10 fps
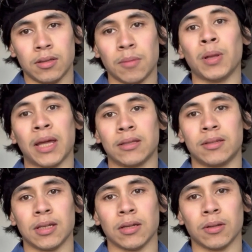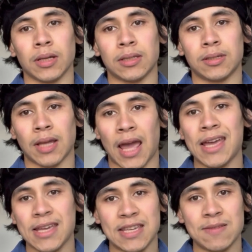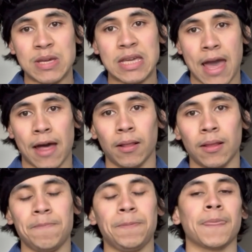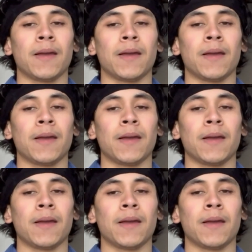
the blade steel. It's AEBL.